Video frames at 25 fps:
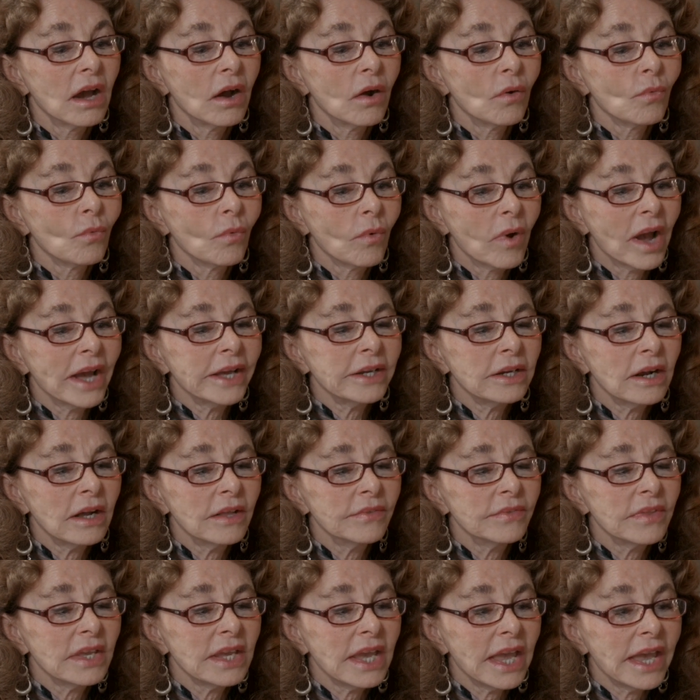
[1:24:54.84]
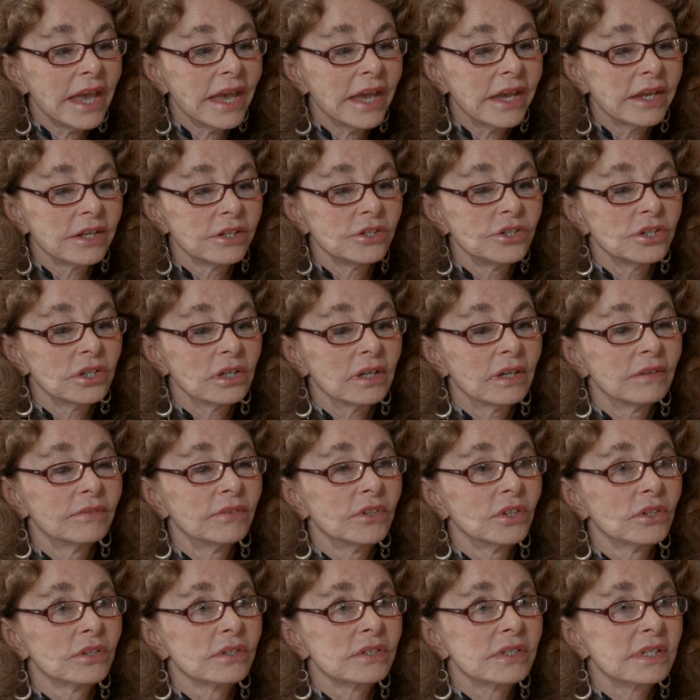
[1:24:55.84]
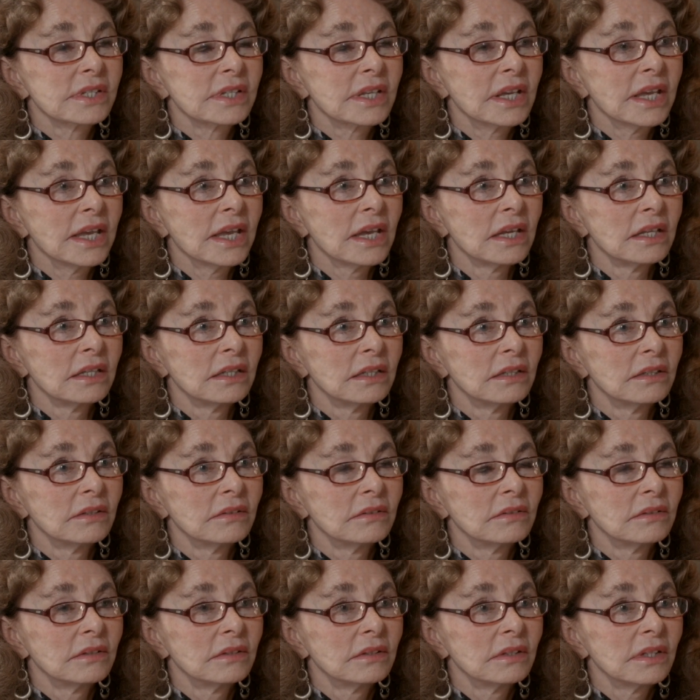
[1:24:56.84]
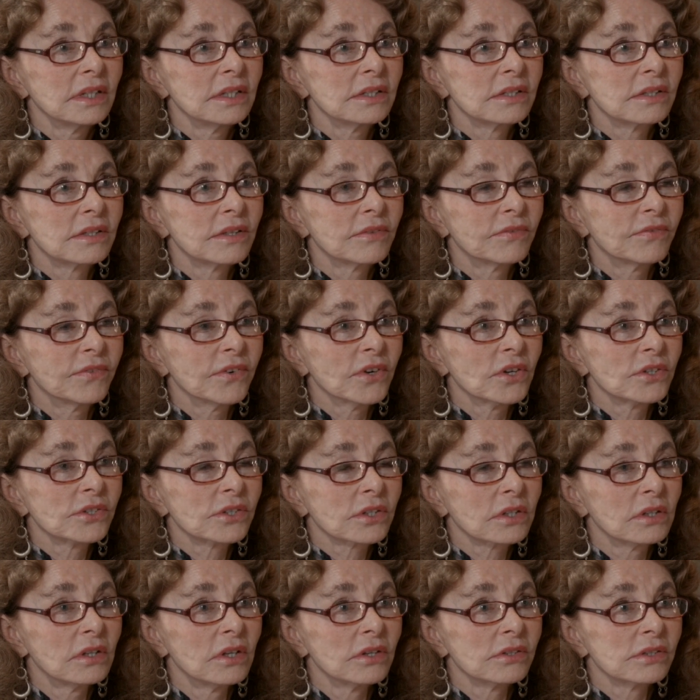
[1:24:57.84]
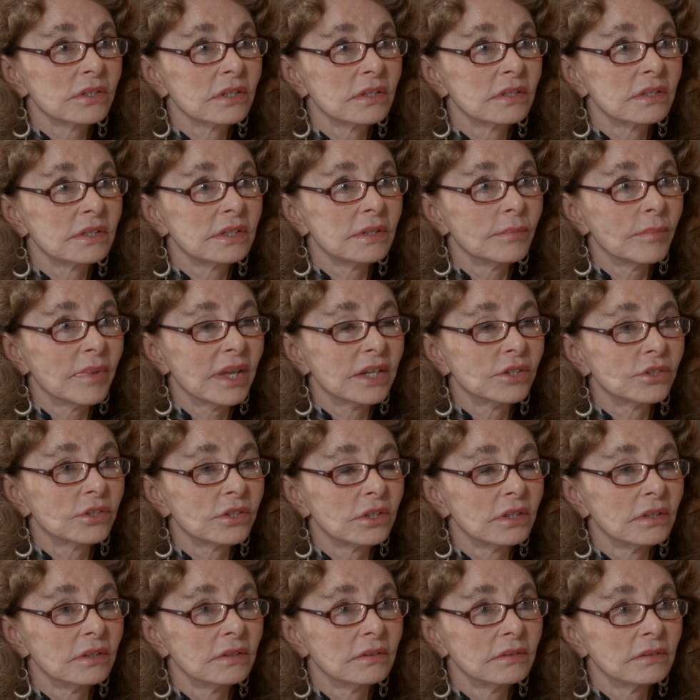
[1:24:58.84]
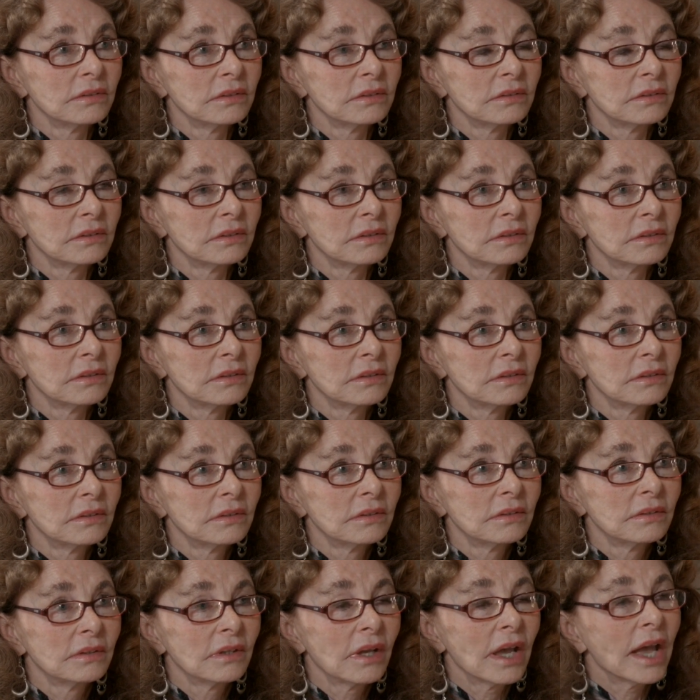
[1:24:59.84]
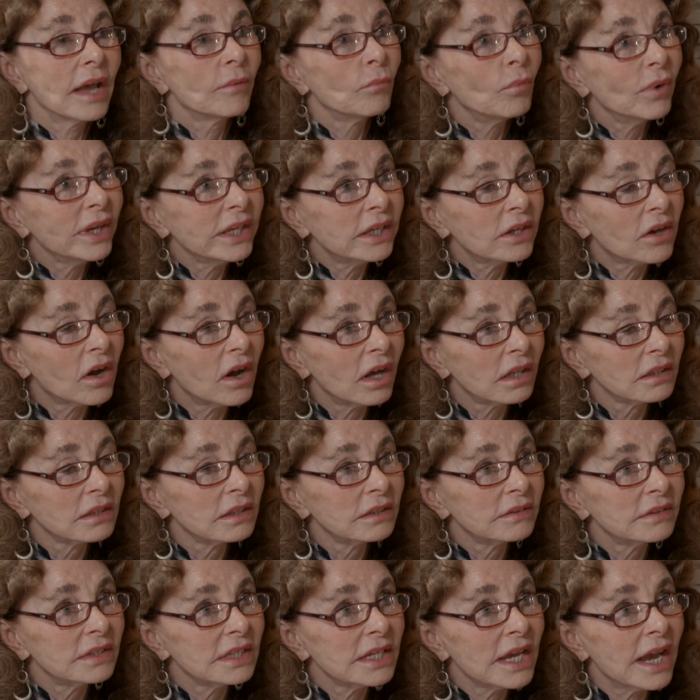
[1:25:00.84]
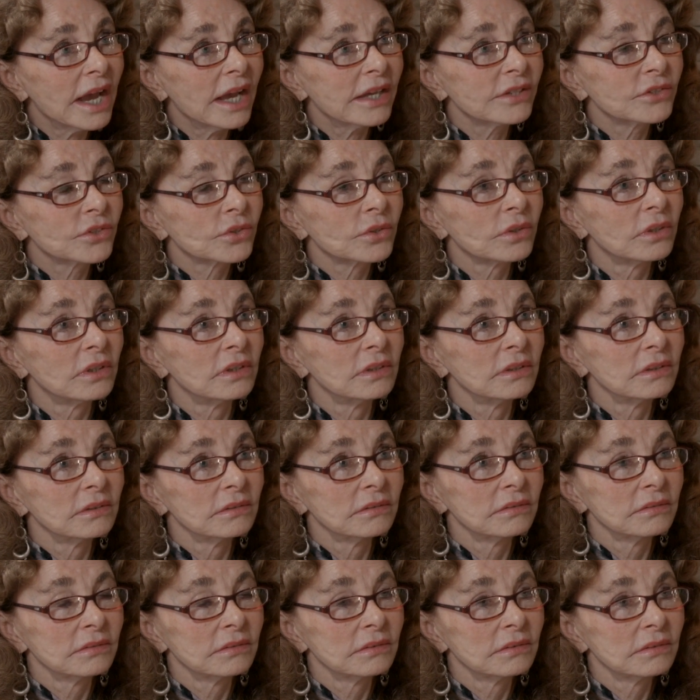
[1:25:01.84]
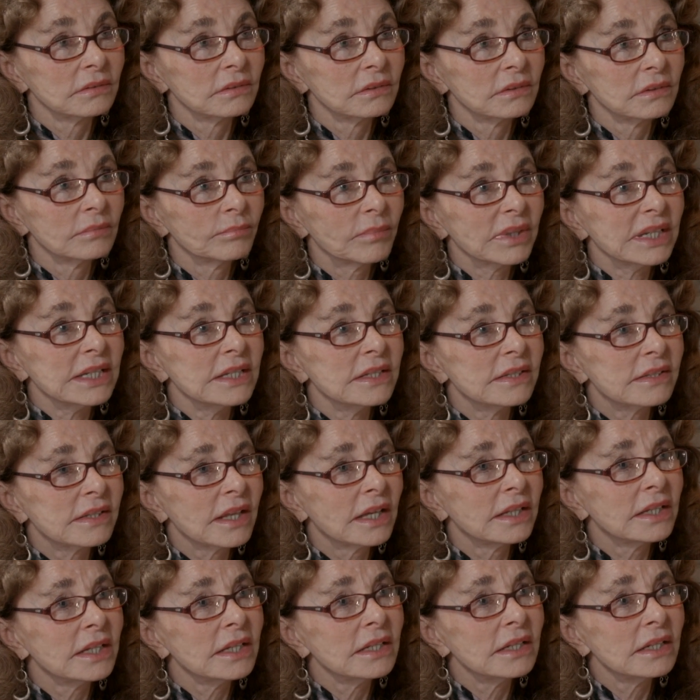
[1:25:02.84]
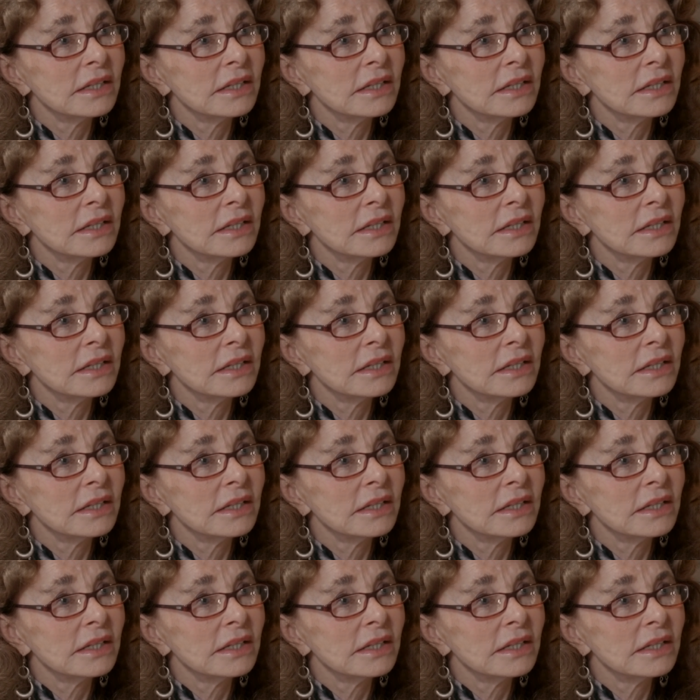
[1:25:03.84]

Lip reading: Right on the edge of your skin is the first closest dimension. And we call it the astral. But he said it